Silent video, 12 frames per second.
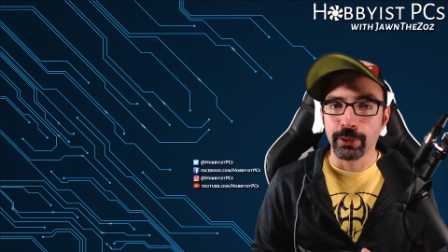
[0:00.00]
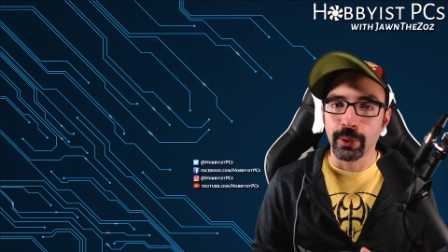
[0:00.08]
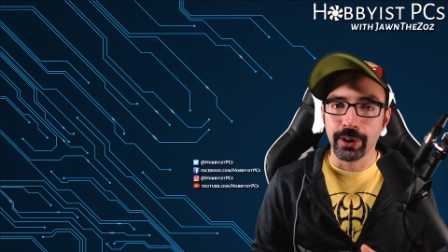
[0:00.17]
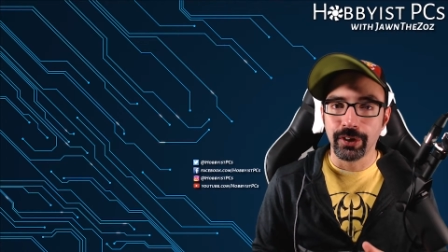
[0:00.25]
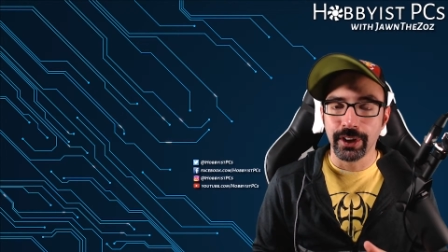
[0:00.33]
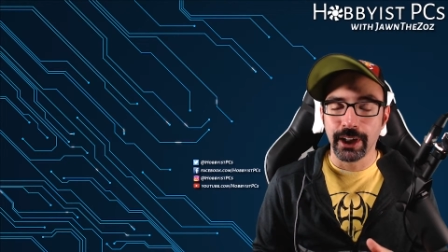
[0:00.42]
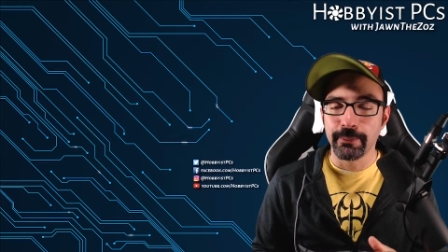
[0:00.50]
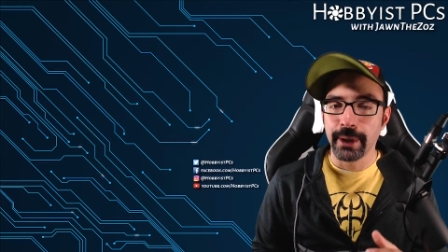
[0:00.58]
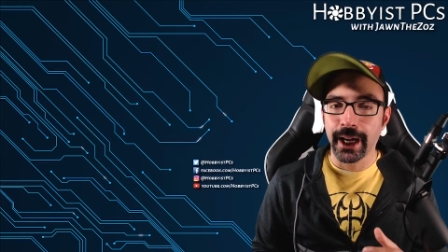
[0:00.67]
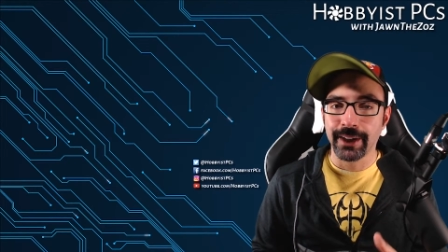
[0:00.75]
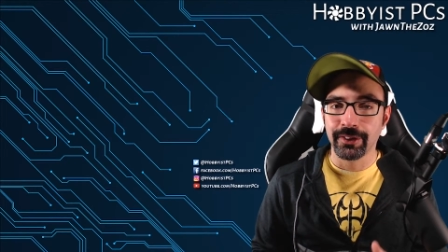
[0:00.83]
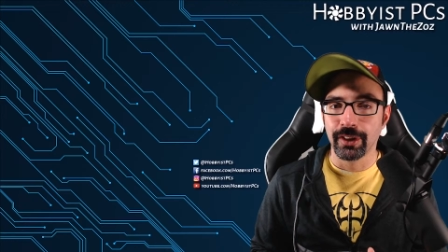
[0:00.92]
but once you get
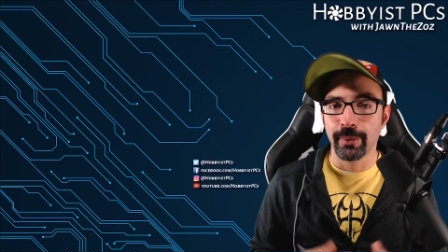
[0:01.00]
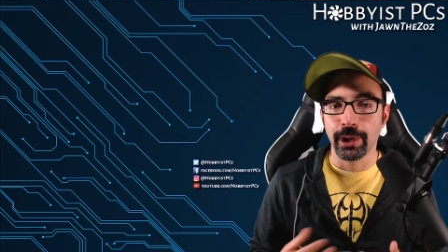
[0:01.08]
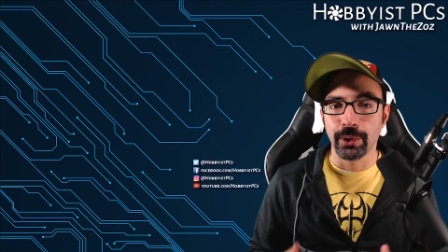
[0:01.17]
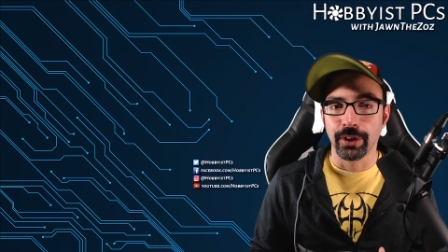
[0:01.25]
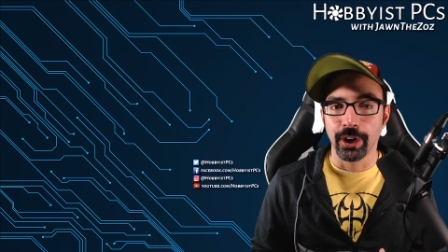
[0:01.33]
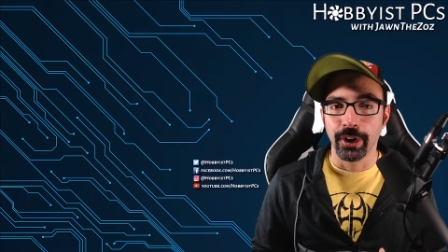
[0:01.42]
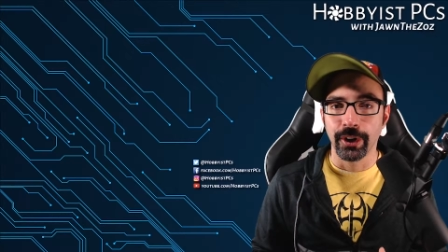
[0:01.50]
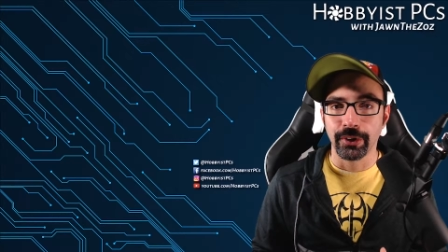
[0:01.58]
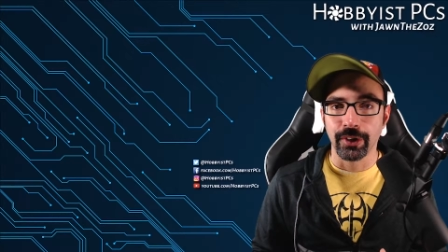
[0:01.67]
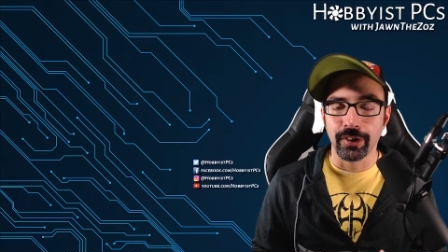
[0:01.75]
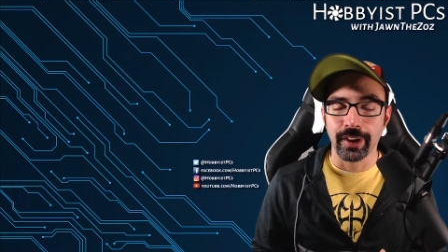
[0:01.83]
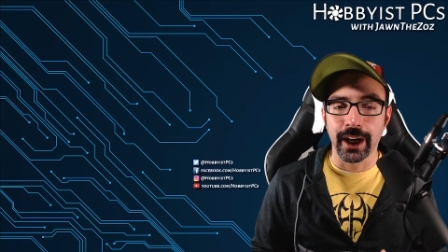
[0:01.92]
past some of those
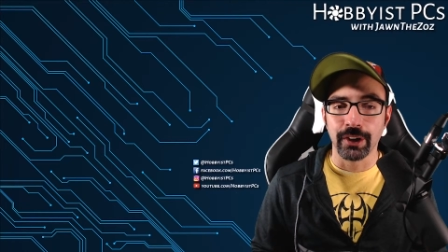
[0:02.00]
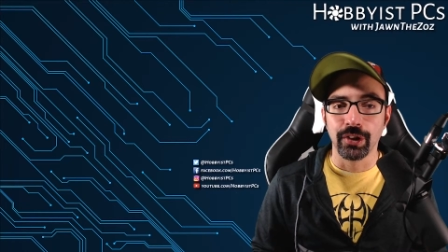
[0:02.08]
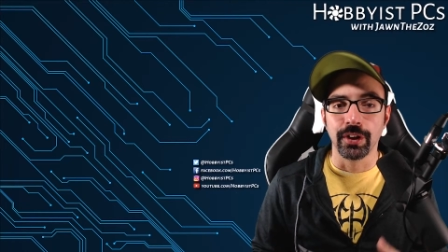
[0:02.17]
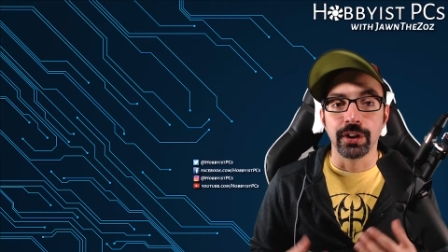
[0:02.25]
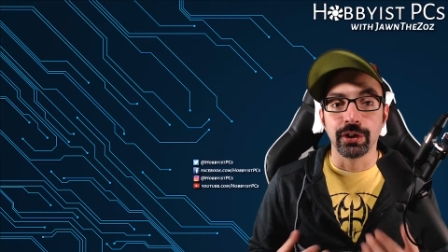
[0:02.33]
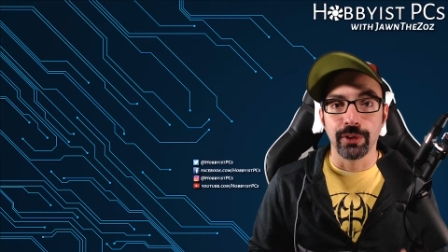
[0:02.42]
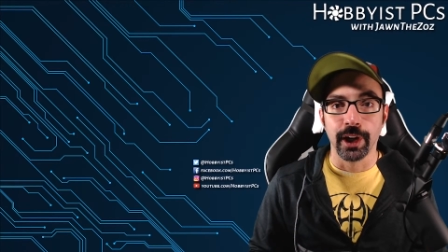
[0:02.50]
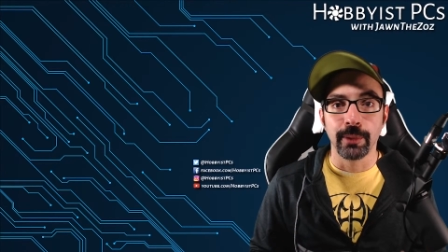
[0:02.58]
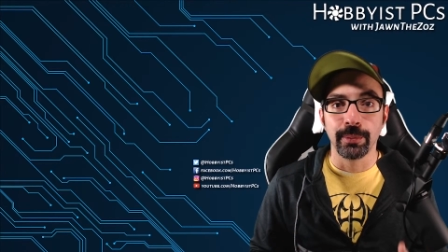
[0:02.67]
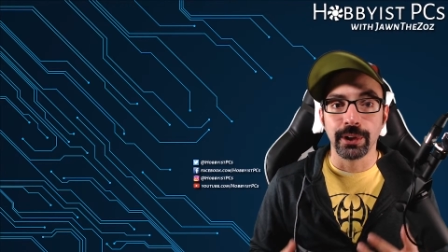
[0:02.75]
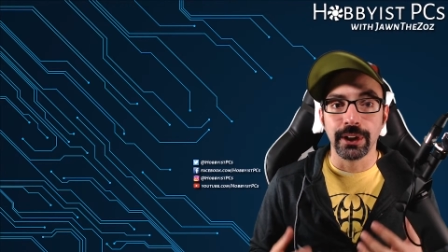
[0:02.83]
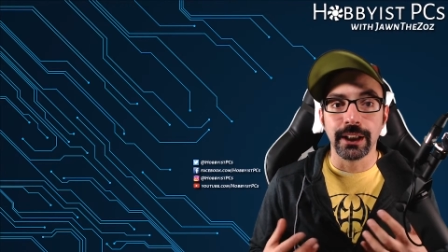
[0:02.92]
hurdles, it's actually
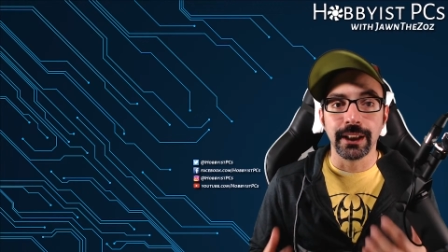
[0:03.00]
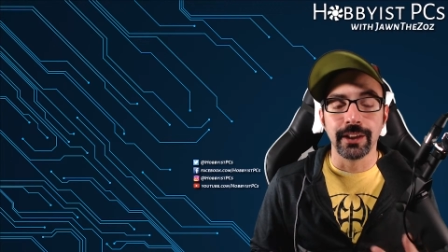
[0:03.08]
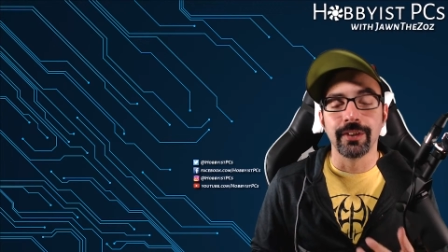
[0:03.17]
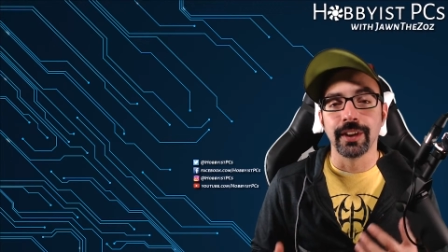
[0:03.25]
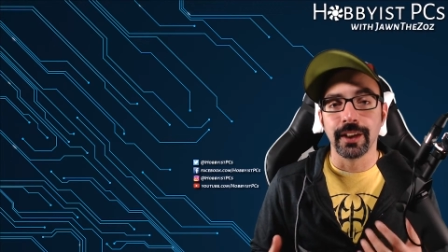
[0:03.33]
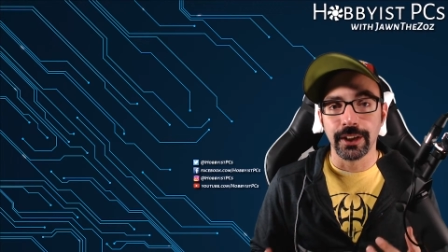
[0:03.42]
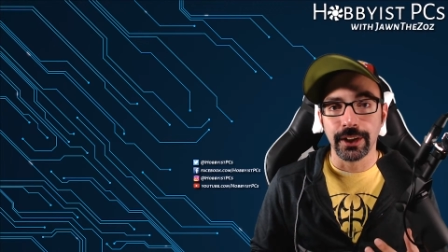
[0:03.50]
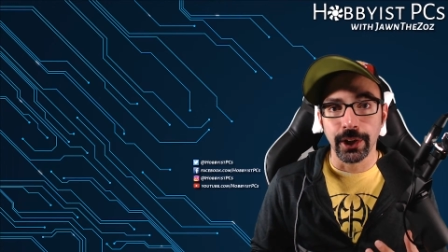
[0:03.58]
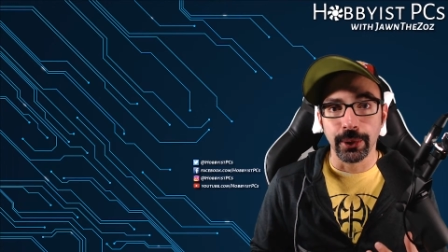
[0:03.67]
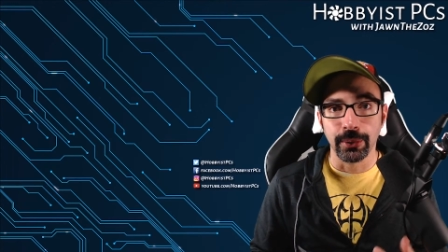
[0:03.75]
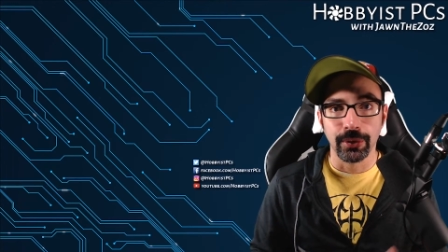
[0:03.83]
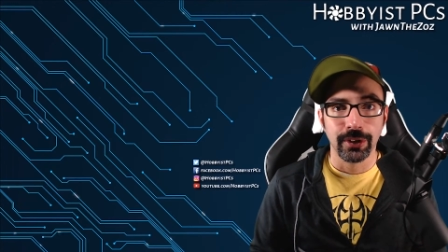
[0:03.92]
incredibly easy to
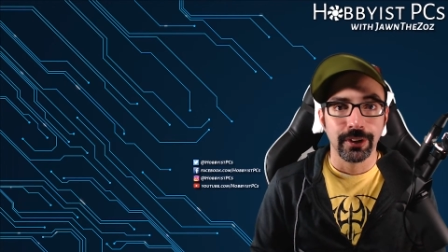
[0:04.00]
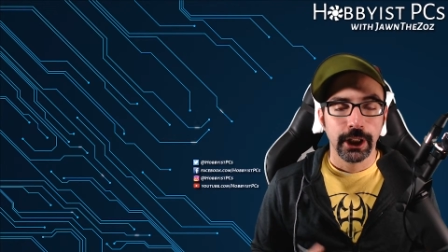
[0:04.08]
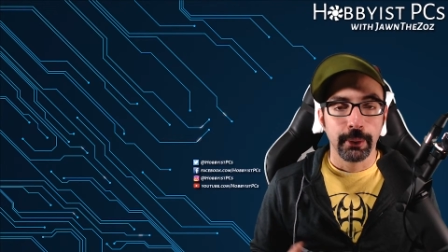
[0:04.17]
use.